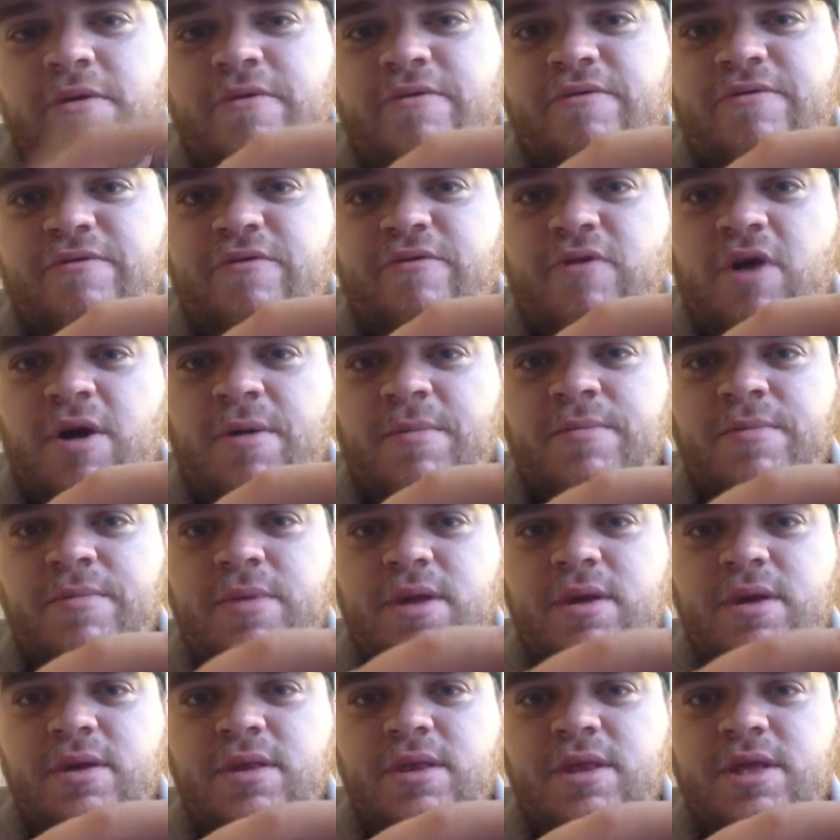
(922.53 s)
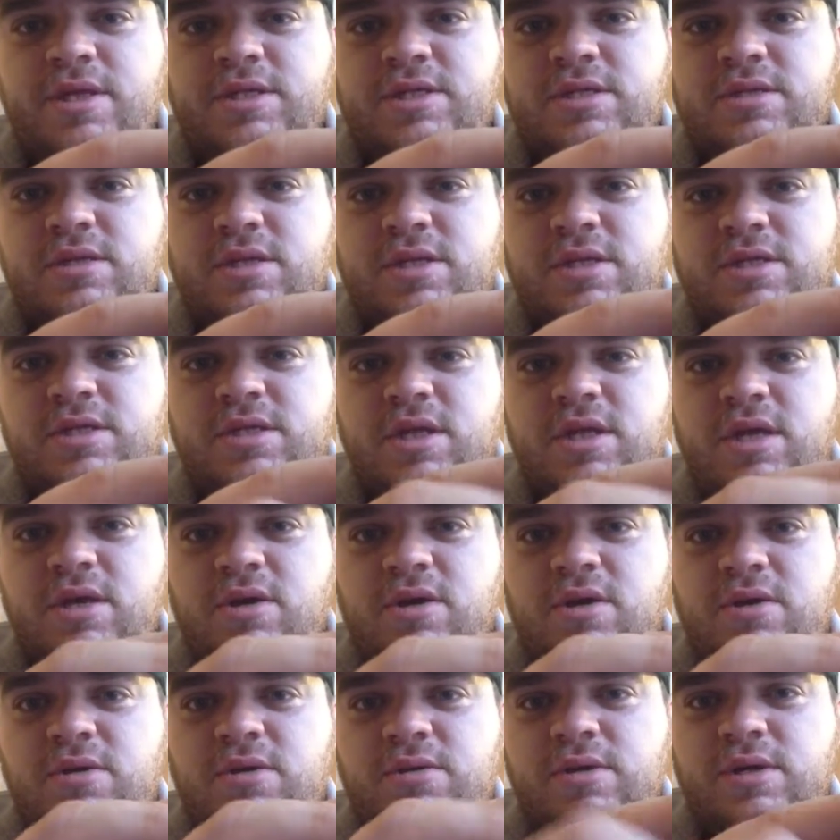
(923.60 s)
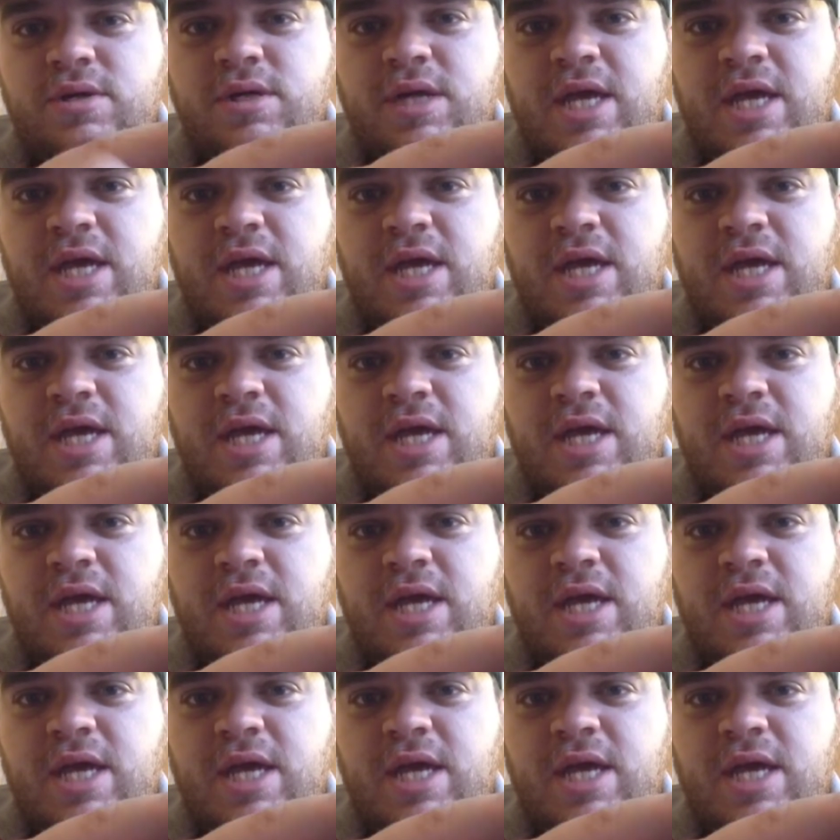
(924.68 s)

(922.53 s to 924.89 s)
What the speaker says: from the steel